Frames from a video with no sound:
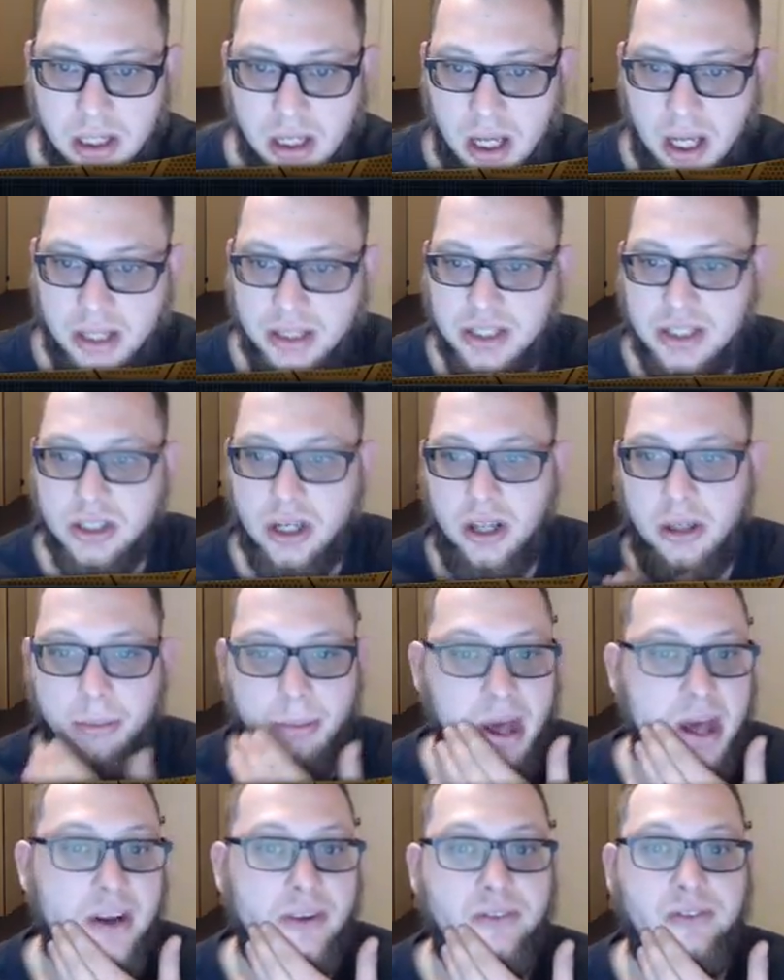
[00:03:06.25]
At the start of the
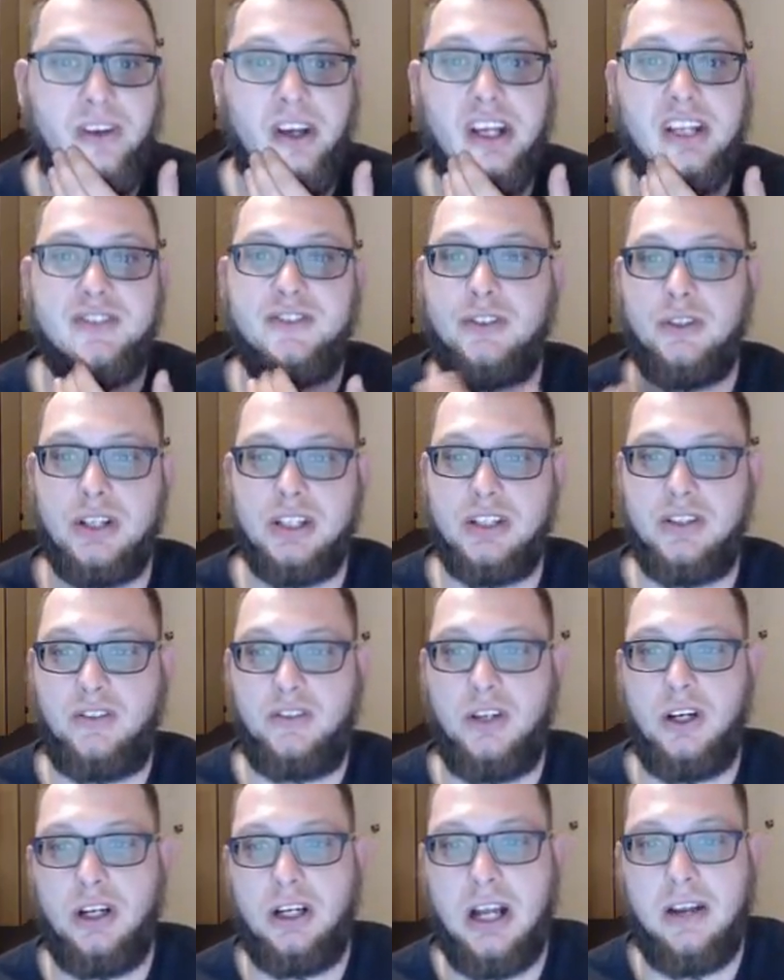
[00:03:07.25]
battle phase, for the rest of the
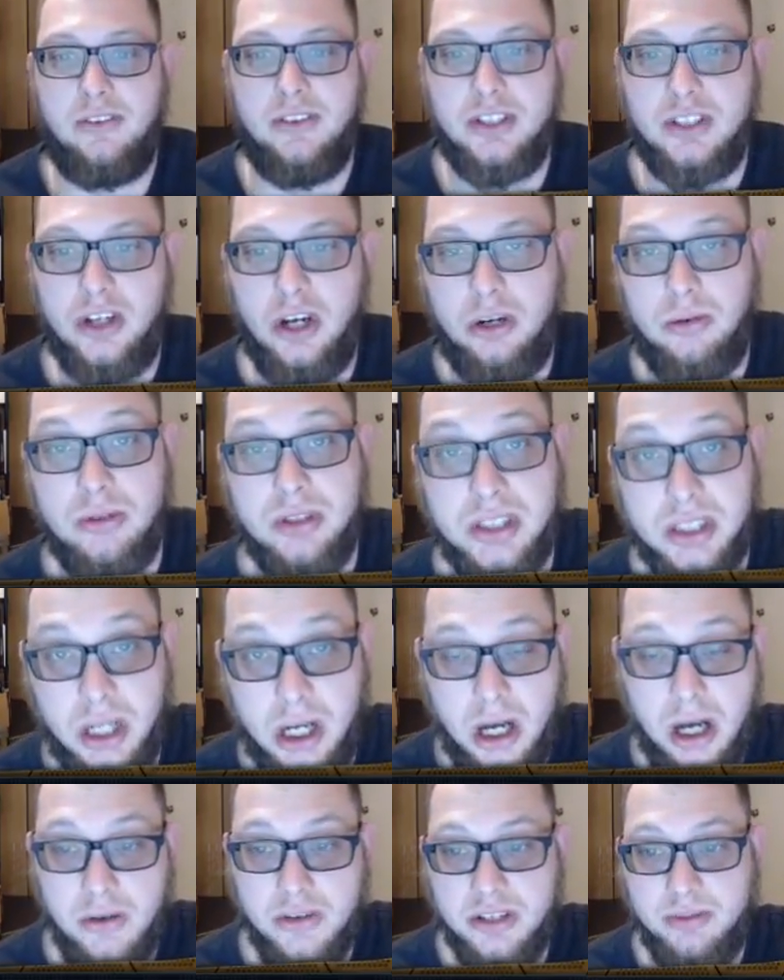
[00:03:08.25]
turn after this card
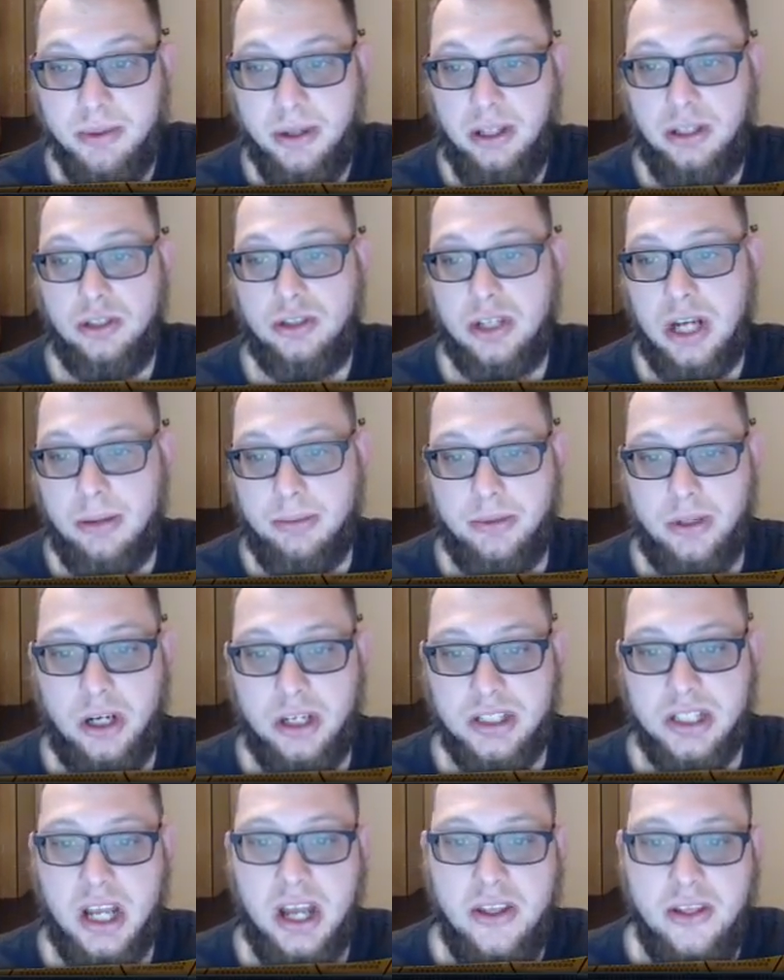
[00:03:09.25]
resolves, spell and trap
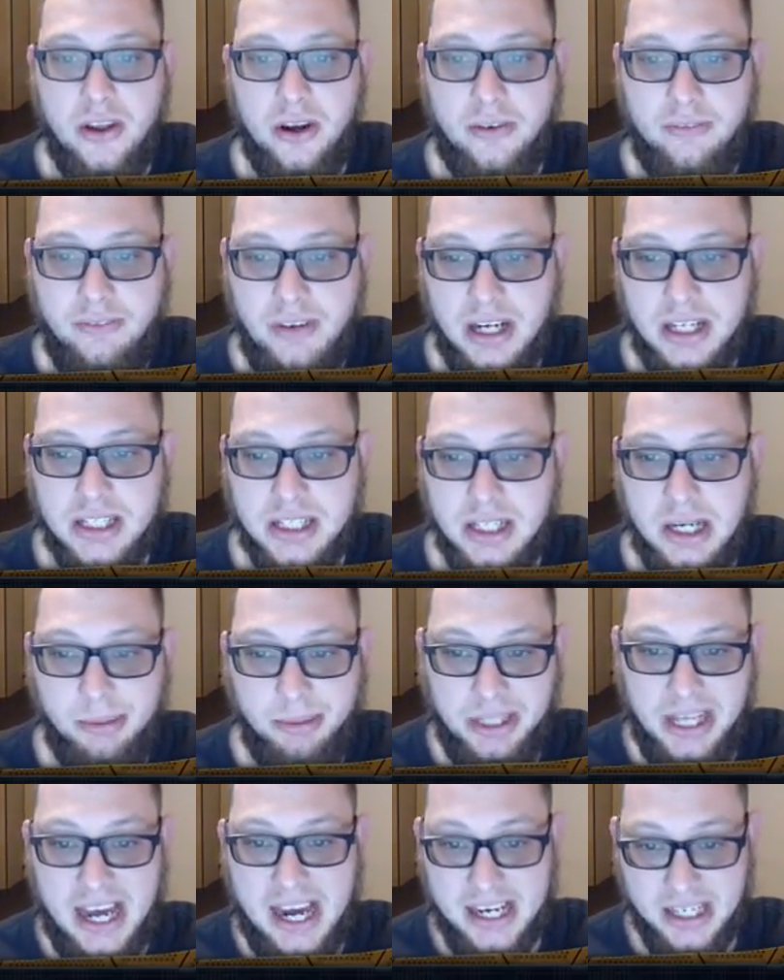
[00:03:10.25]
cards and their effects cannot
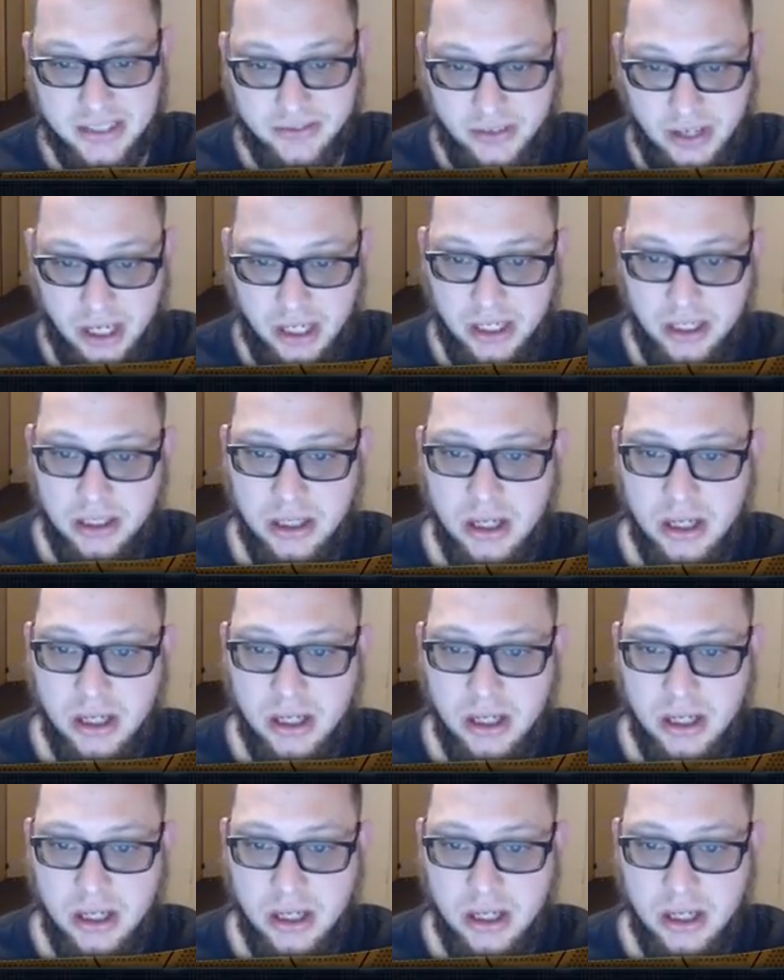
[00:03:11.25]
be activated.